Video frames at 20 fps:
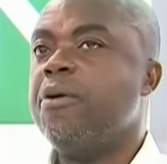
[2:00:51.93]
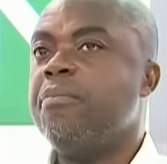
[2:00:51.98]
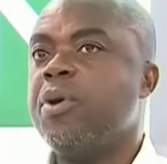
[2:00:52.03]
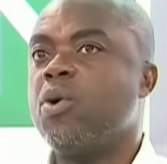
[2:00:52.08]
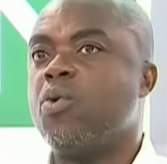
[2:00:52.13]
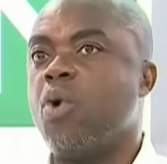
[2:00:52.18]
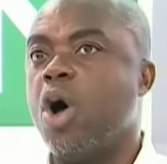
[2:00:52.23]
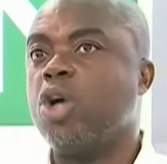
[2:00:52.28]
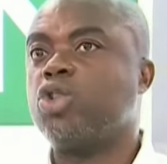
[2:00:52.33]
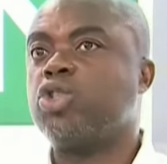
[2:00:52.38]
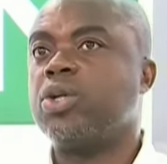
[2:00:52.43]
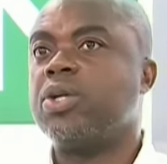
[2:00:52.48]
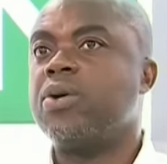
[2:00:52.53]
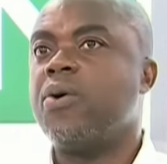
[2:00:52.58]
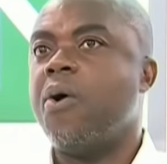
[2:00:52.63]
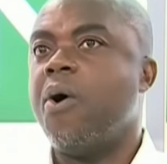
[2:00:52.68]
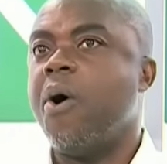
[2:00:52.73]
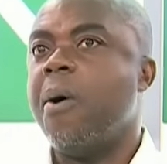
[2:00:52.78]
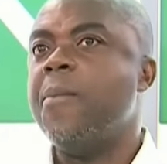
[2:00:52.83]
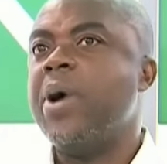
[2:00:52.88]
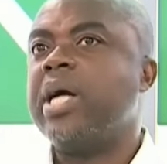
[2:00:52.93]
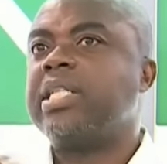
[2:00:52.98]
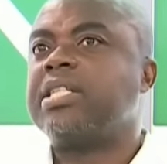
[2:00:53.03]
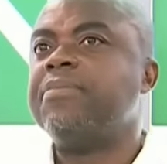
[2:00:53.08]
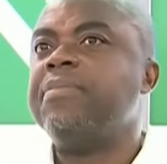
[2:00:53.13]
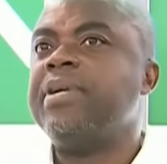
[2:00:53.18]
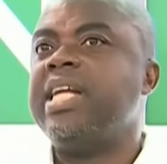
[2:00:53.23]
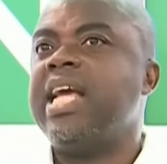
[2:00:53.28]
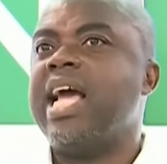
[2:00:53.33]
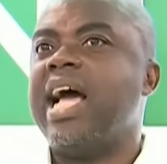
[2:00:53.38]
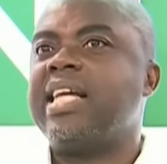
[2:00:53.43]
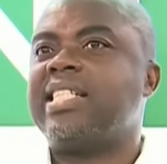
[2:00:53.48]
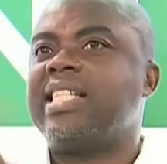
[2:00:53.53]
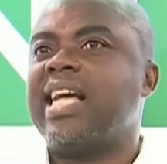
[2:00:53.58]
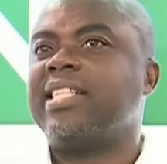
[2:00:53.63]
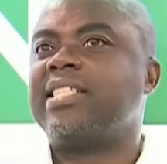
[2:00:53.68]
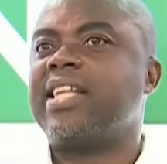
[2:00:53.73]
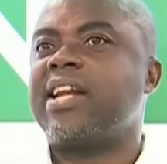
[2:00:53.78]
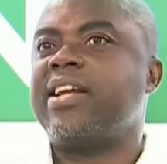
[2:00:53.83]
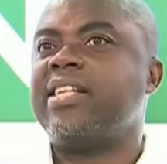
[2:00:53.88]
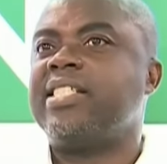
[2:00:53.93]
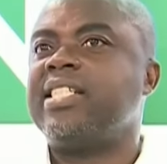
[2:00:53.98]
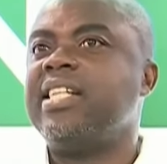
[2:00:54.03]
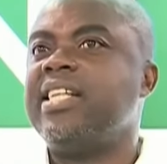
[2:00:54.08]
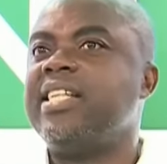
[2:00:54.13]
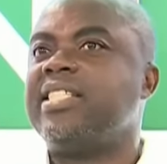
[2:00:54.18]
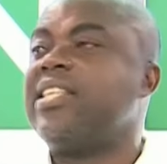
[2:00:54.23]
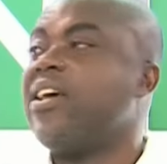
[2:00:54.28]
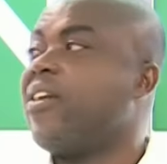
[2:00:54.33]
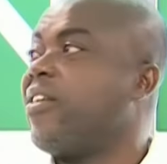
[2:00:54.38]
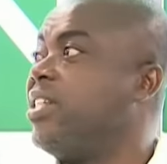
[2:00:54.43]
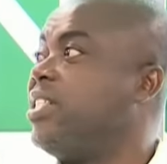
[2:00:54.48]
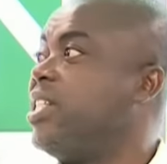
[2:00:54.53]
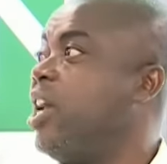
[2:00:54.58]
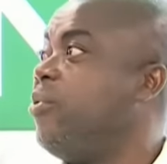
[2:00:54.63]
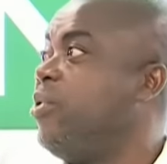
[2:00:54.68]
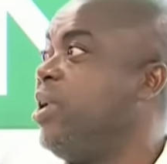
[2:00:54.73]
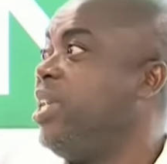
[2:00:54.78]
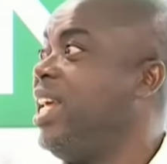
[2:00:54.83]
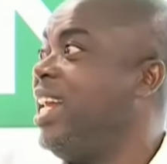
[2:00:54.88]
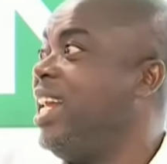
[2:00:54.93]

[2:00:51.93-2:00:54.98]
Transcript: because omotimi the Ashanti region eastern region win